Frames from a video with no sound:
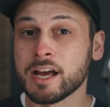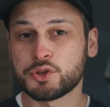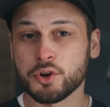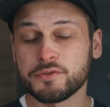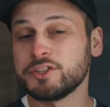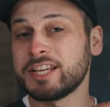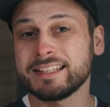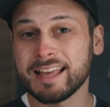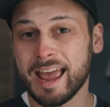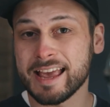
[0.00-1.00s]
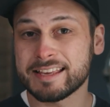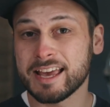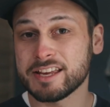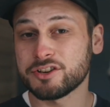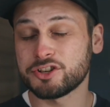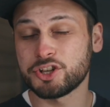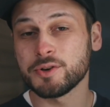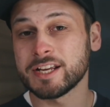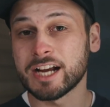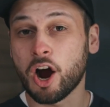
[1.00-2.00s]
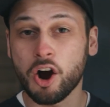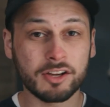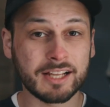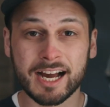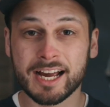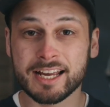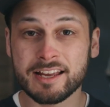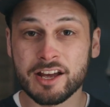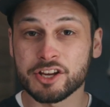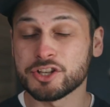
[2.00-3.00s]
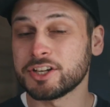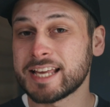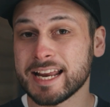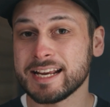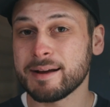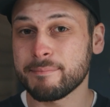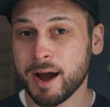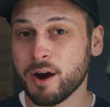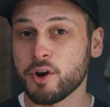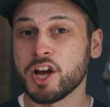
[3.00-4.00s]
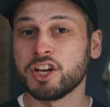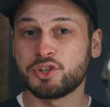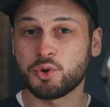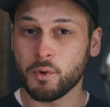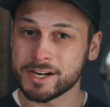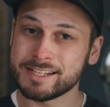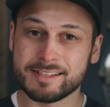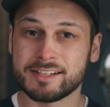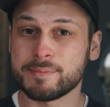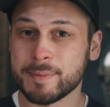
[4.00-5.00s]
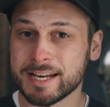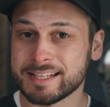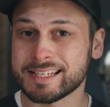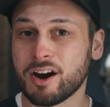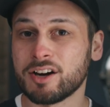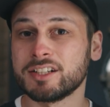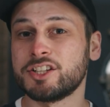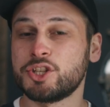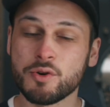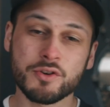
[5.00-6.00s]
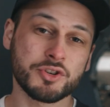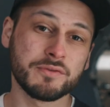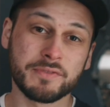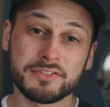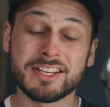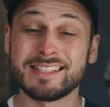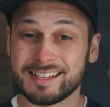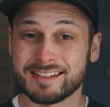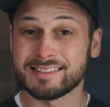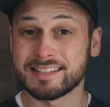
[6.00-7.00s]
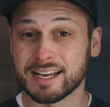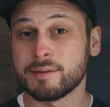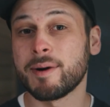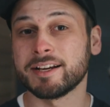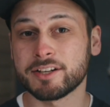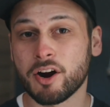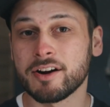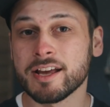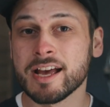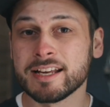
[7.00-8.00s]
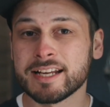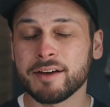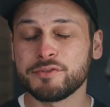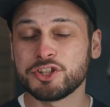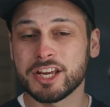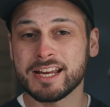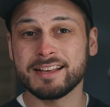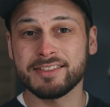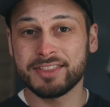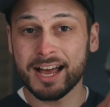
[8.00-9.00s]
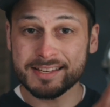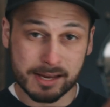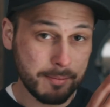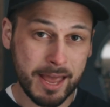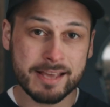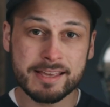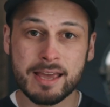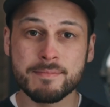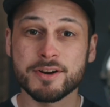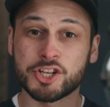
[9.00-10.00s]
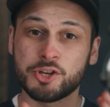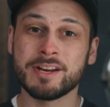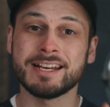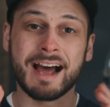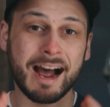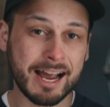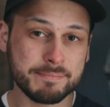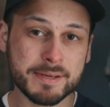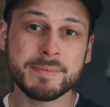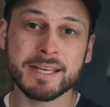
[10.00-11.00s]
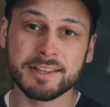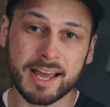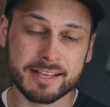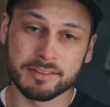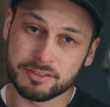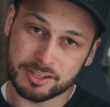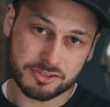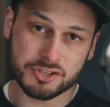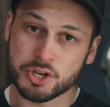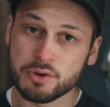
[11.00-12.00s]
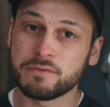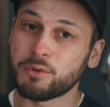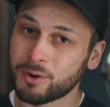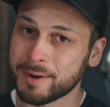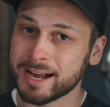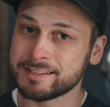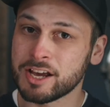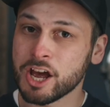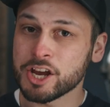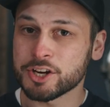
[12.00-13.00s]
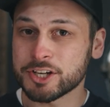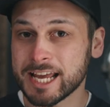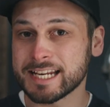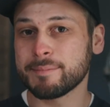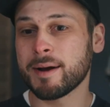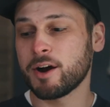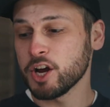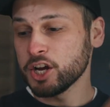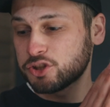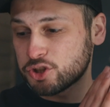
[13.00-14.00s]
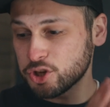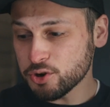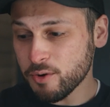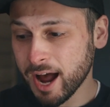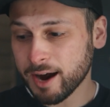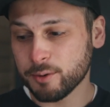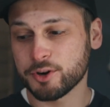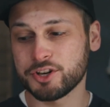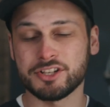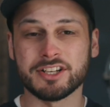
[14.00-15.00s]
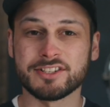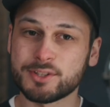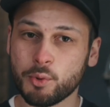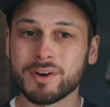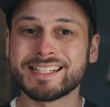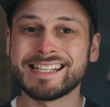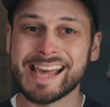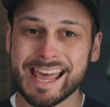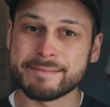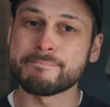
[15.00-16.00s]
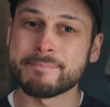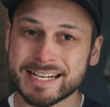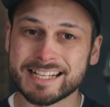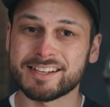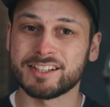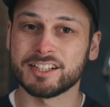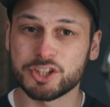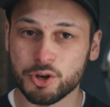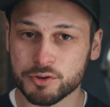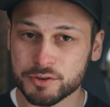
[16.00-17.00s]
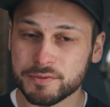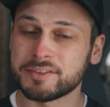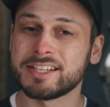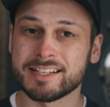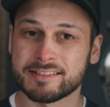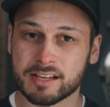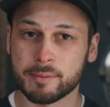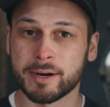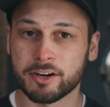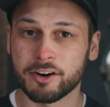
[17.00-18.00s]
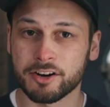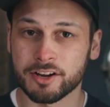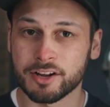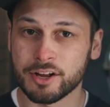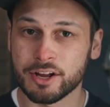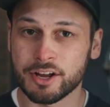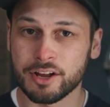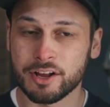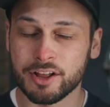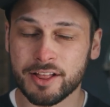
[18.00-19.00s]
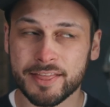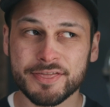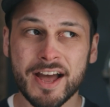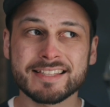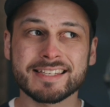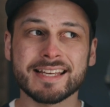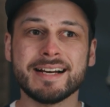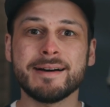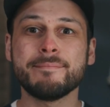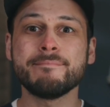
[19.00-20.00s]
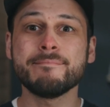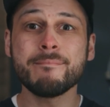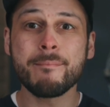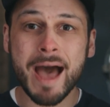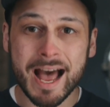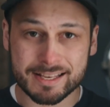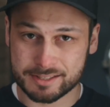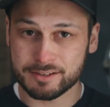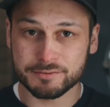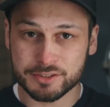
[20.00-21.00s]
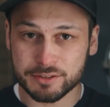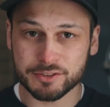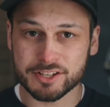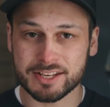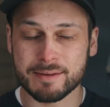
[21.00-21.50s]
So if you take the 8K and you're shooting all I, you're getting about 26 minutes on a 256 gigabyte card. Now, if you take that same 8K but shoot in IPB Lite, this new format, you're getting about 2 hours and 28 minutes on a 256 gigabyte card. That's a massive difference.